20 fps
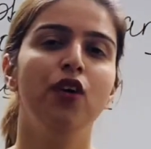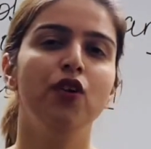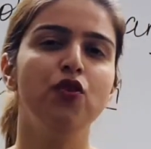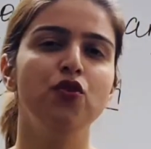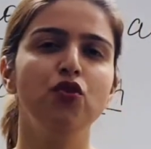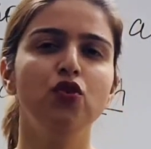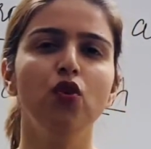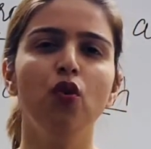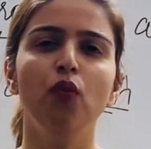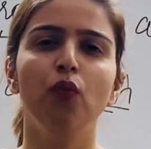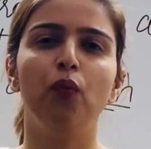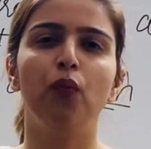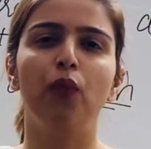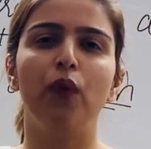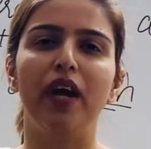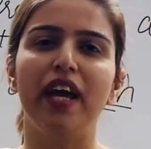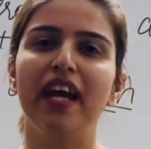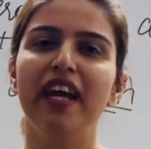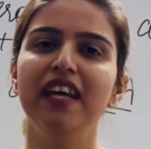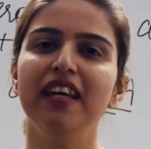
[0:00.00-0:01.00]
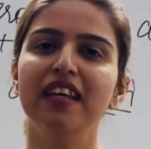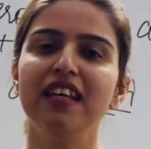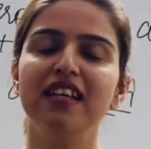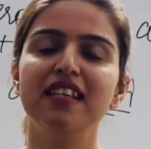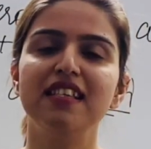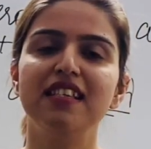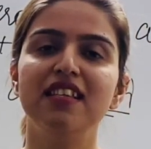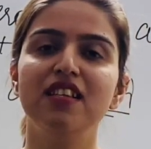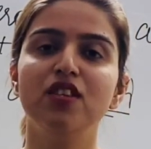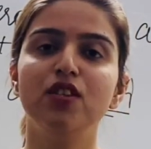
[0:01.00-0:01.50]
So where
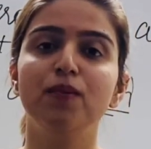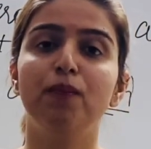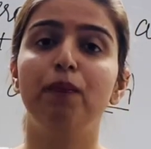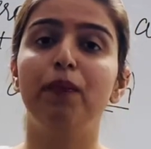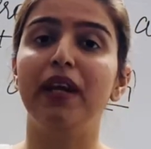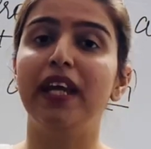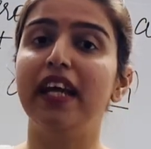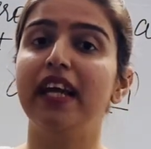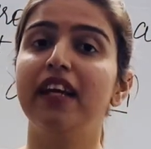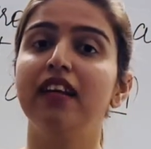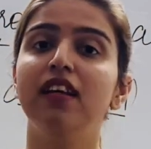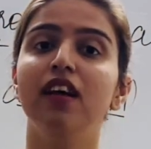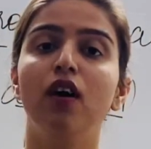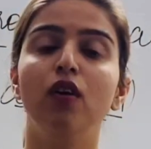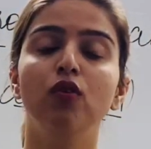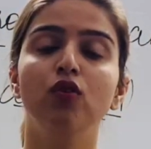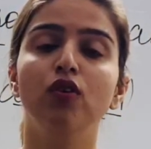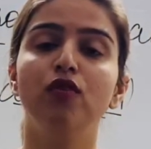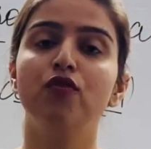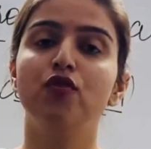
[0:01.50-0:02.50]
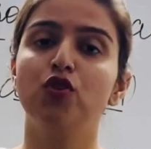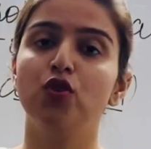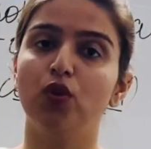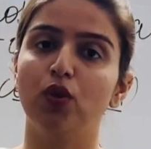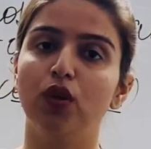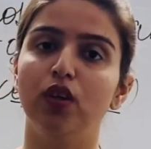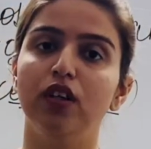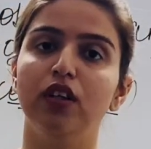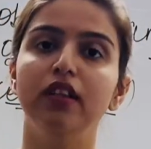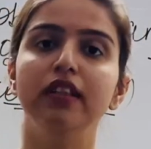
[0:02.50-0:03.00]
is this breakdown of
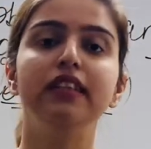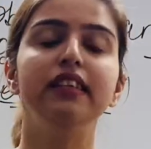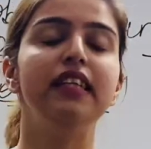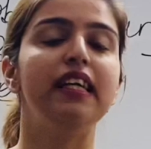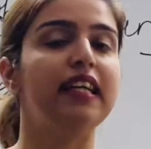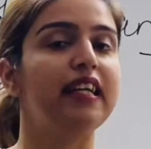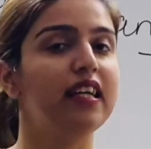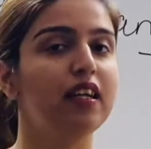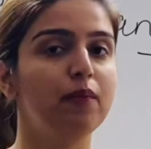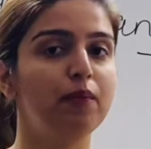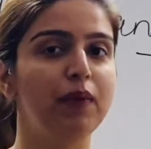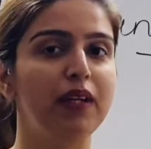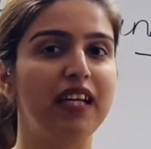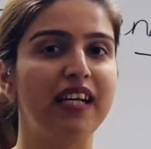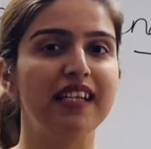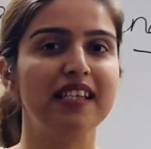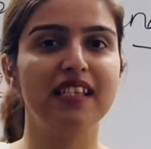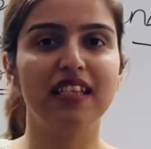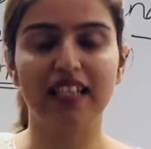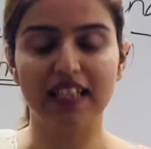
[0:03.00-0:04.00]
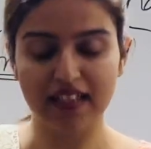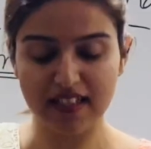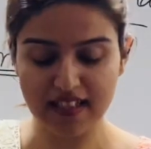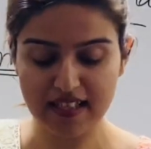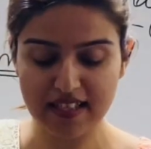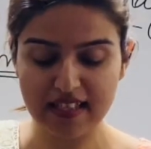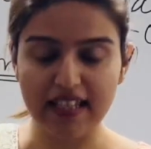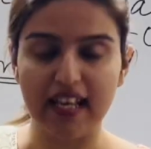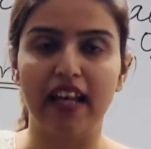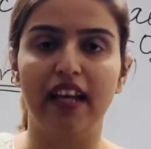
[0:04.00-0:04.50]
sugar taking place in the
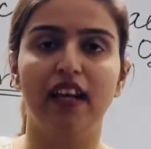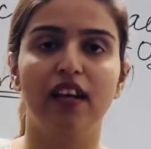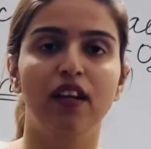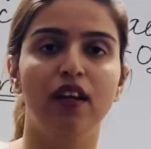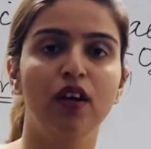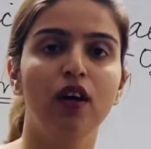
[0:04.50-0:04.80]
cell?